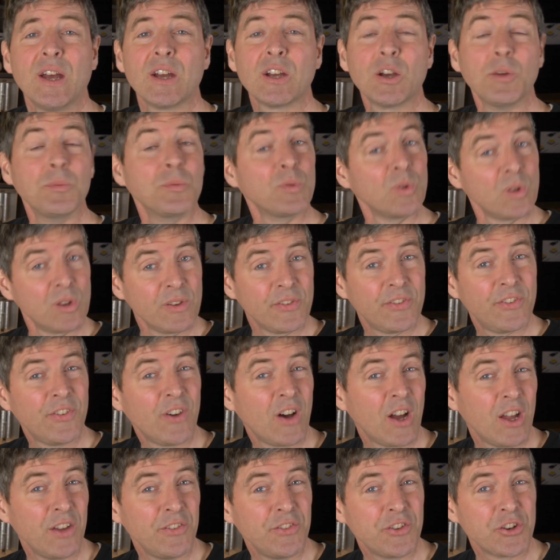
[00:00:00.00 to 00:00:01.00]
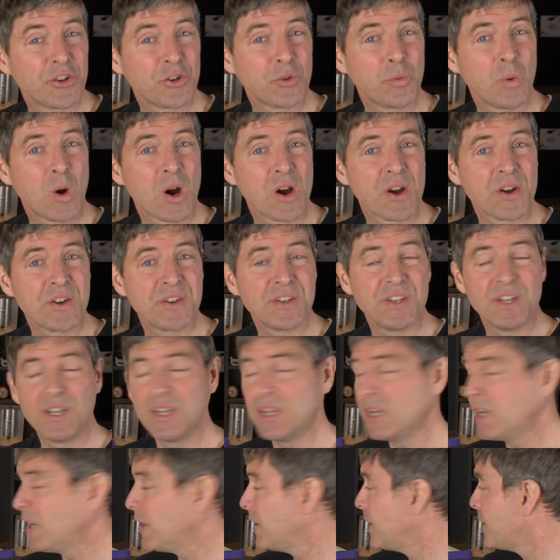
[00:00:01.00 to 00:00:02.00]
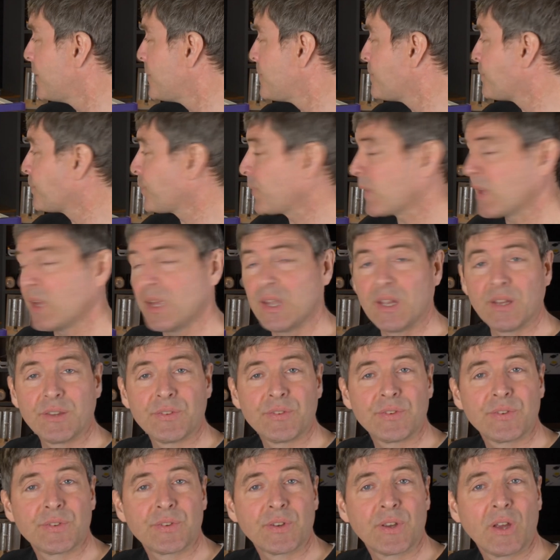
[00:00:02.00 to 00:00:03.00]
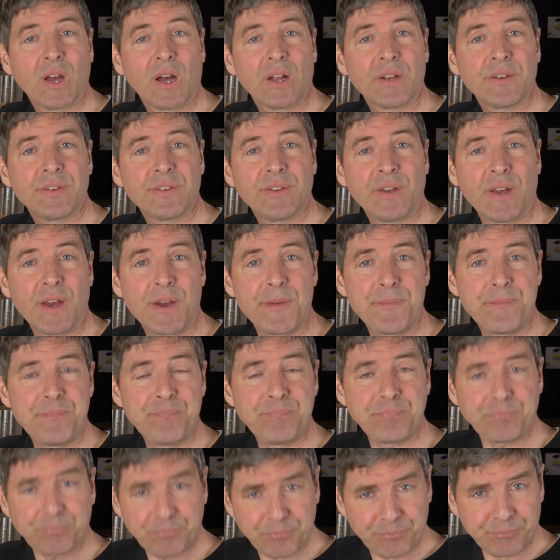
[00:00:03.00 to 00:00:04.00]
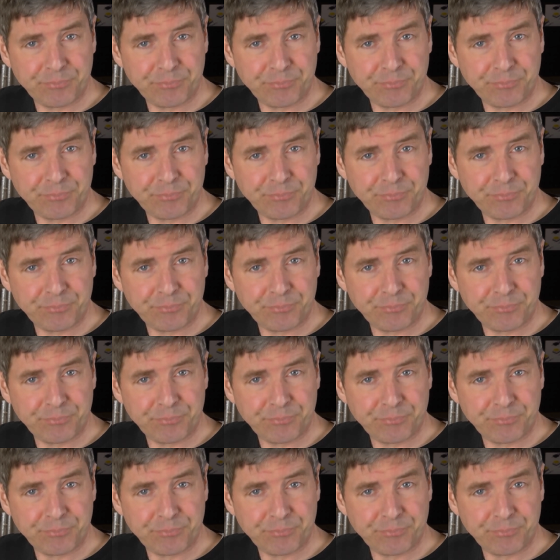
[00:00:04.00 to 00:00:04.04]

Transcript: comes with a five year warranty. It's got um,